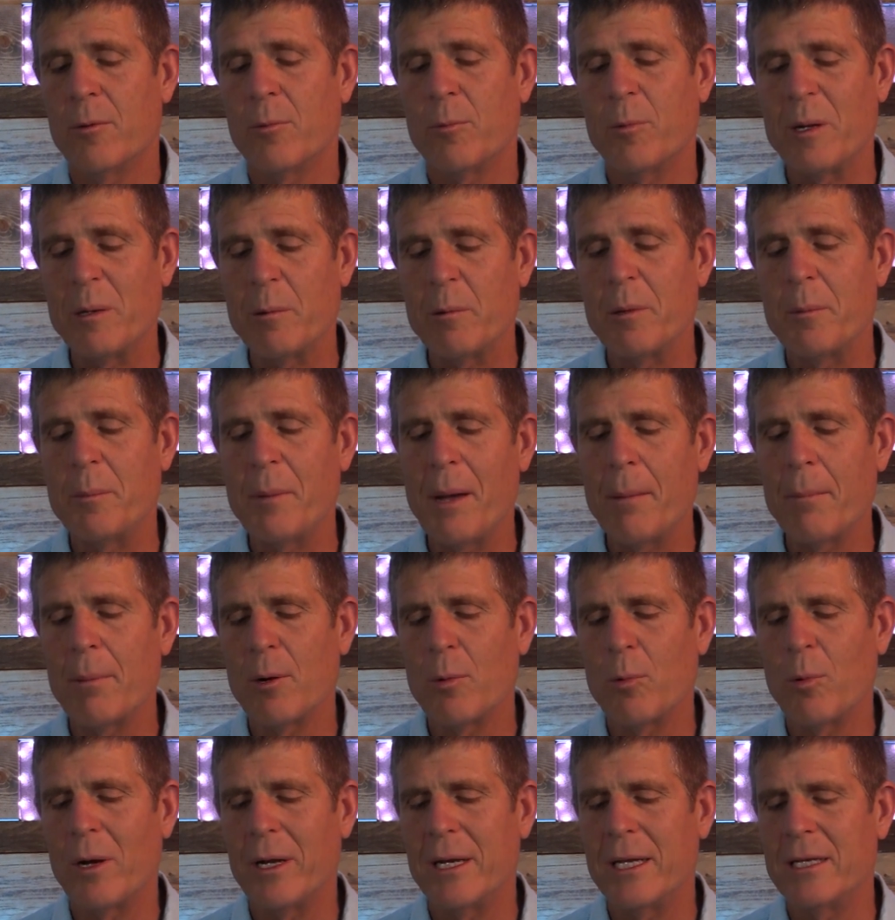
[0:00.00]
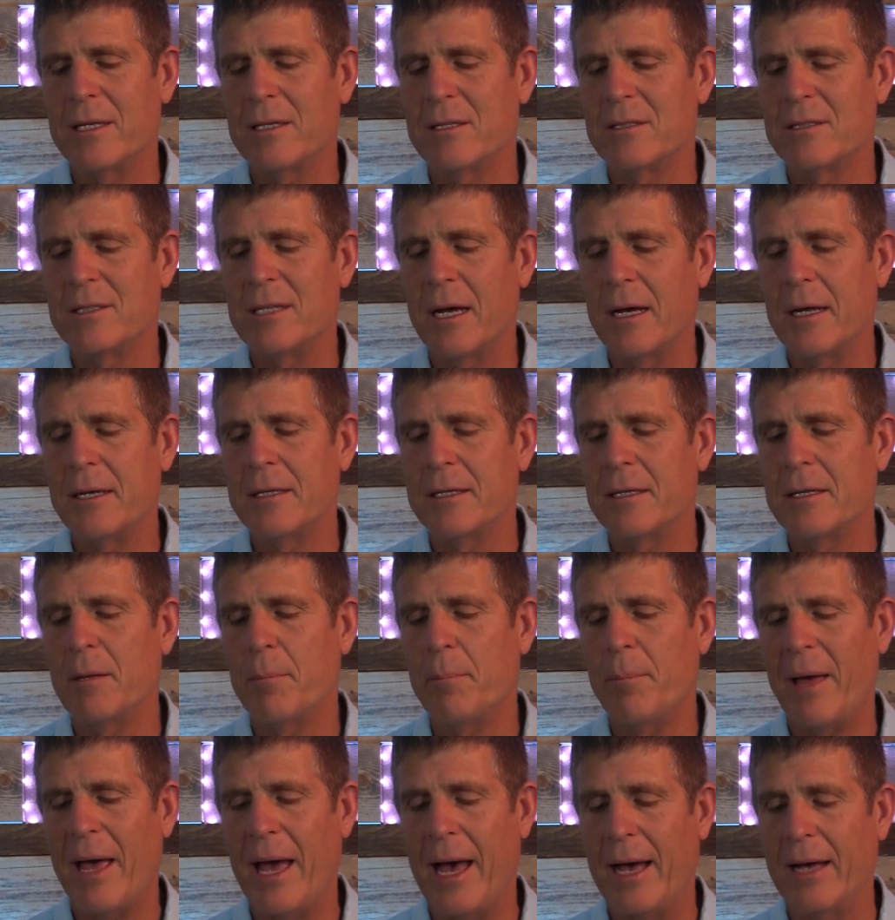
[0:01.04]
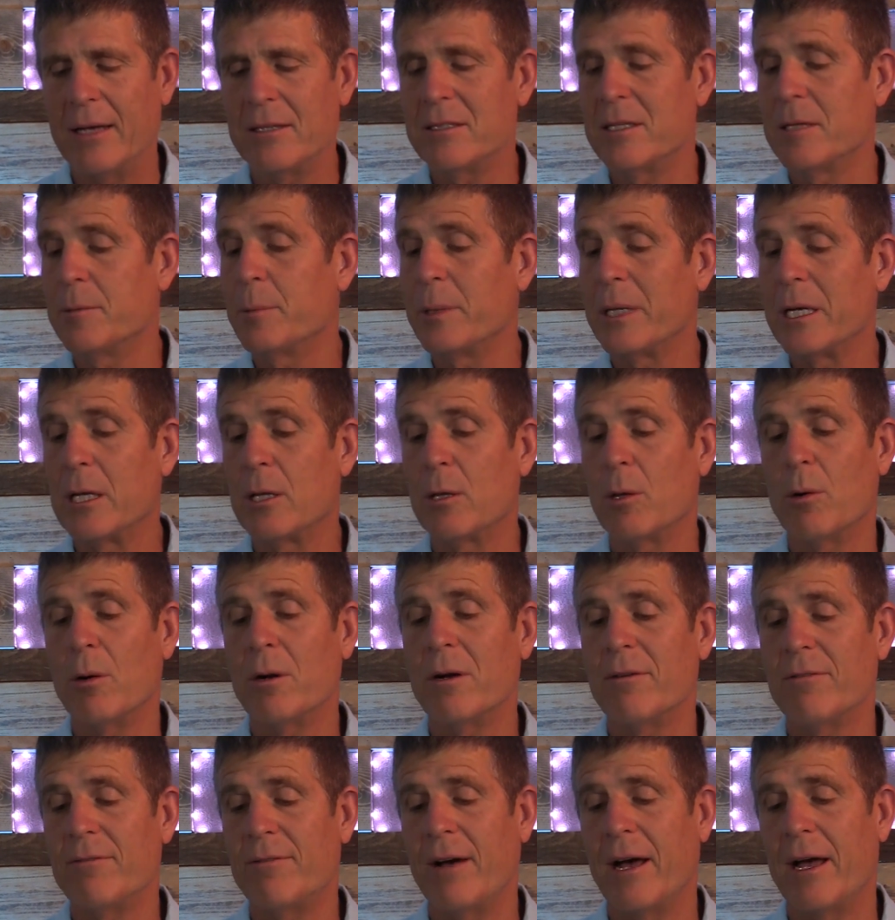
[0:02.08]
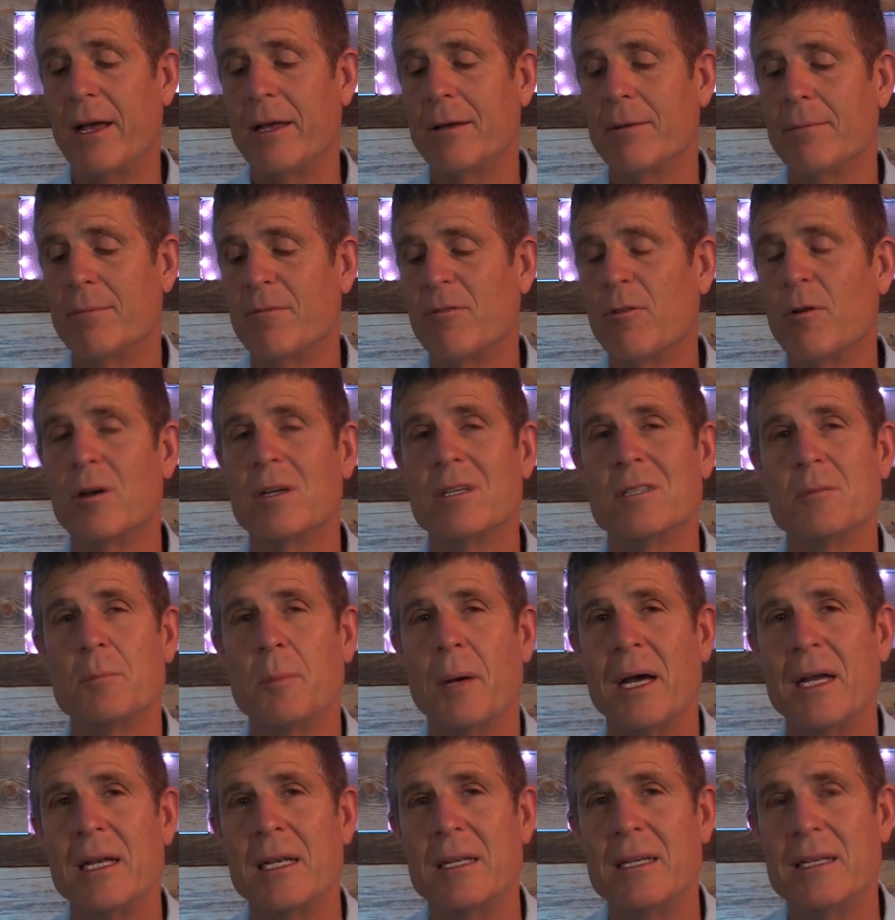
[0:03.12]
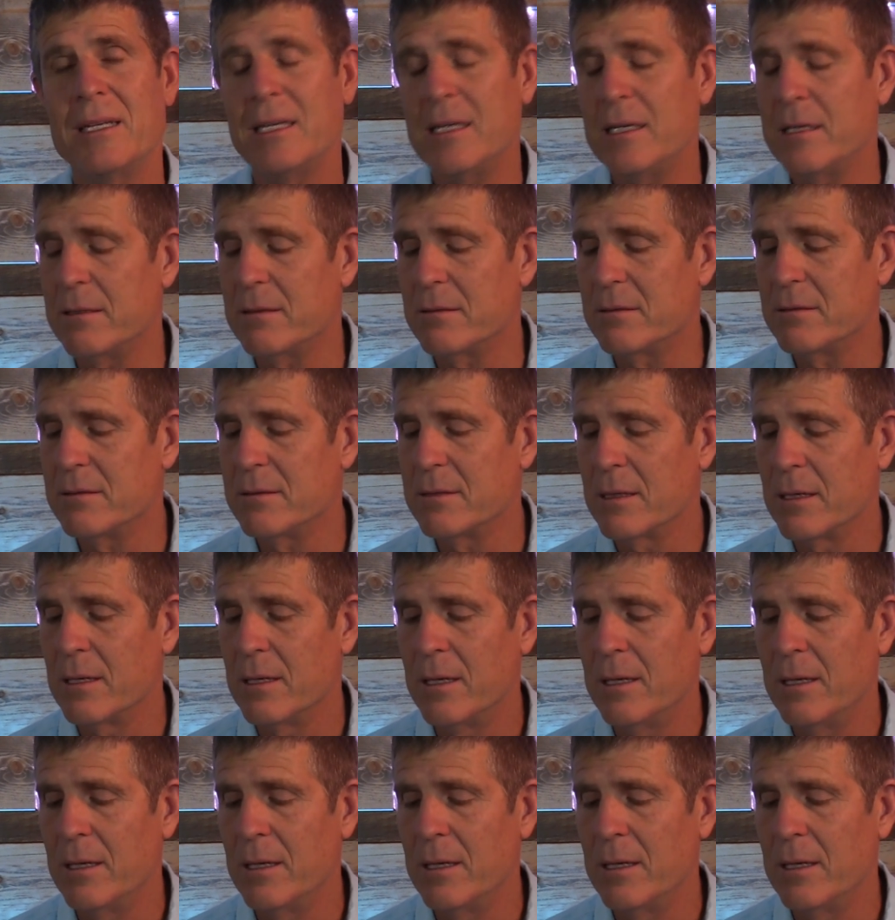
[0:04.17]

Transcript: We remember what He has done in the past and we glorify Him for His mighty deeds.